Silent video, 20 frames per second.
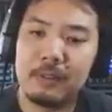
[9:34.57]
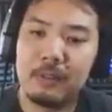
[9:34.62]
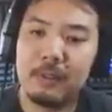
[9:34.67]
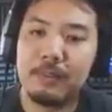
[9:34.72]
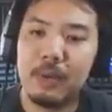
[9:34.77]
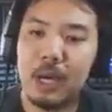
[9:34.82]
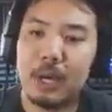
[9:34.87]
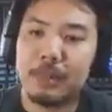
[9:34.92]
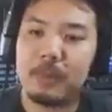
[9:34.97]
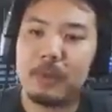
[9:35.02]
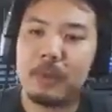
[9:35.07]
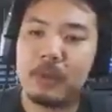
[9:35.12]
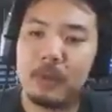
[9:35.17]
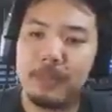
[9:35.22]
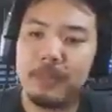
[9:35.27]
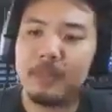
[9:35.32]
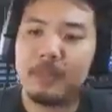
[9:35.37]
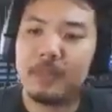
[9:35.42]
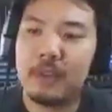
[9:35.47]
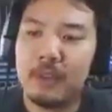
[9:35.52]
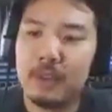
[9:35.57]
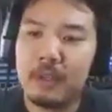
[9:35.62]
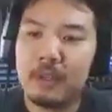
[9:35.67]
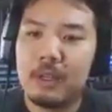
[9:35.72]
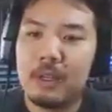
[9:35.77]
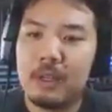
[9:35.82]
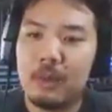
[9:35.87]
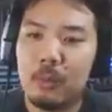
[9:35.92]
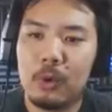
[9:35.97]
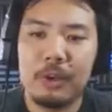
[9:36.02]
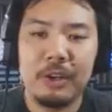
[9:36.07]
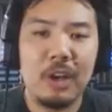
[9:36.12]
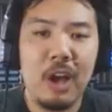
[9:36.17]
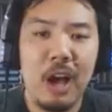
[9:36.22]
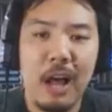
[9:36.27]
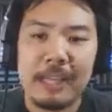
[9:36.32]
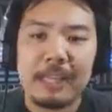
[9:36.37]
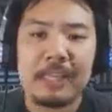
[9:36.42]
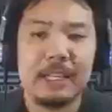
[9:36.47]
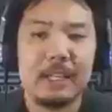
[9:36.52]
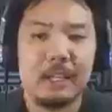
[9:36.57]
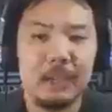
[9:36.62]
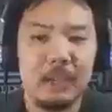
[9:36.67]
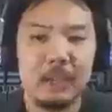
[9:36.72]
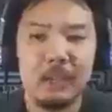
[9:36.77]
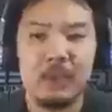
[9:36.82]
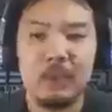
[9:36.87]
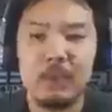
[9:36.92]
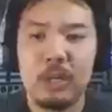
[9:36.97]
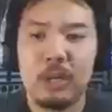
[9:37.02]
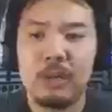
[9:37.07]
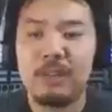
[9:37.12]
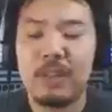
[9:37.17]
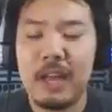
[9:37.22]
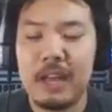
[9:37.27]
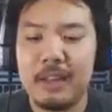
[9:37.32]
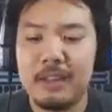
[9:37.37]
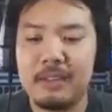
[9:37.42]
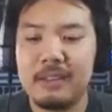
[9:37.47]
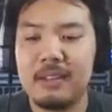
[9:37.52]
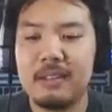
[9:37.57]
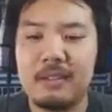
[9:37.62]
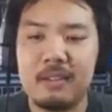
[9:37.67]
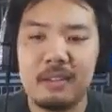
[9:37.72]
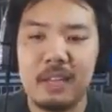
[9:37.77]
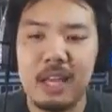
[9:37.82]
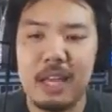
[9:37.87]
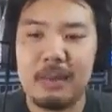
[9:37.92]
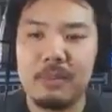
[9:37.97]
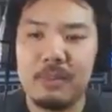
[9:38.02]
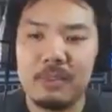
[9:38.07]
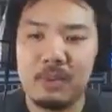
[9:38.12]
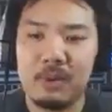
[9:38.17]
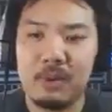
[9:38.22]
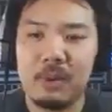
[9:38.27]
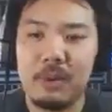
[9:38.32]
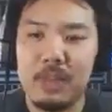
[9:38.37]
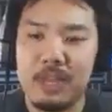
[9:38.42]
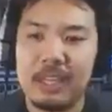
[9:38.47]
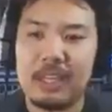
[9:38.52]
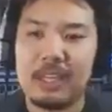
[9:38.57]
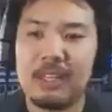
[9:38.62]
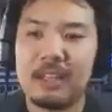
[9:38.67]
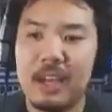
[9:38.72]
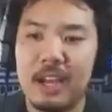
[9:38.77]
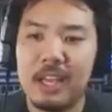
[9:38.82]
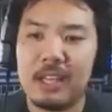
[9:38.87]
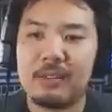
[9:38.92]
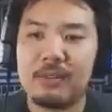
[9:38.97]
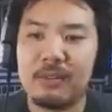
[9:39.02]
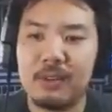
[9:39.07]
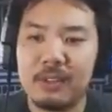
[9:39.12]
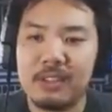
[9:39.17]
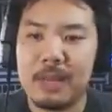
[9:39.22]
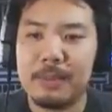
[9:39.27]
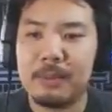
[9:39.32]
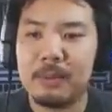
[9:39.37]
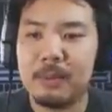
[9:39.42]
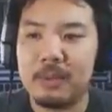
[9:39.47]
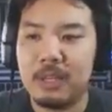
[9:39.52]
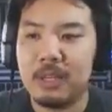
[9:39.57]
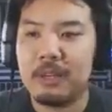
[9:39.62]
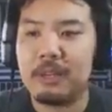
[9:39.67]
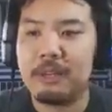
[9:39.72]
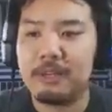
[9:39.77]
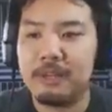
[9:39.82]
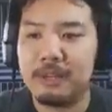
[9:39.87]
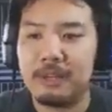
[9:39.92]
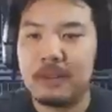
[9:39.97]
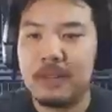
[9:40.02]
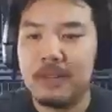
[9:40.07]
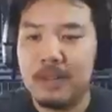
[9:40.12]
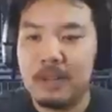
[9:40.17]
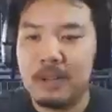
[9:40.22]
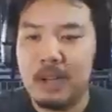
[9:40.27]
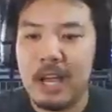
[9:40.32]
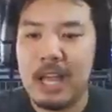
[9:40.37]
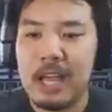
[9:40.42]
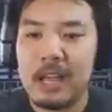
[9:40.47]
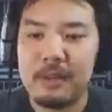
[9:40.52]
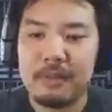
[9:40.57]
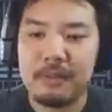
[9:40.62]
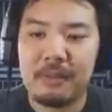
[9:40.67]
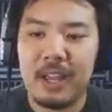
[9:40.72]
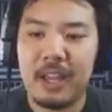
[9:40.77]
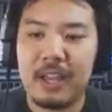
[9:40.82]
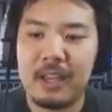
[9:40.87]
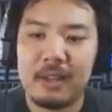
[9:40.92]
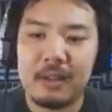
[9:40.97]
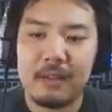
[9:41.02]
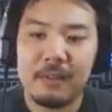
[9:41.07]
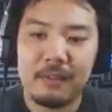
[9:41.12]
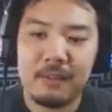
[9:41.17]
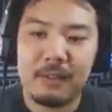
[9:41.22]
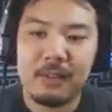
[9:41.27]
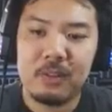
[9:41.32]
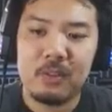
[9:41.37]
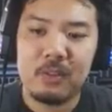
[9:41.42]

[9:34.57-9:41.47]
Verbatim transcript: So bomb orbs will not kill you if that is the same turn that he dies. For example, if I have like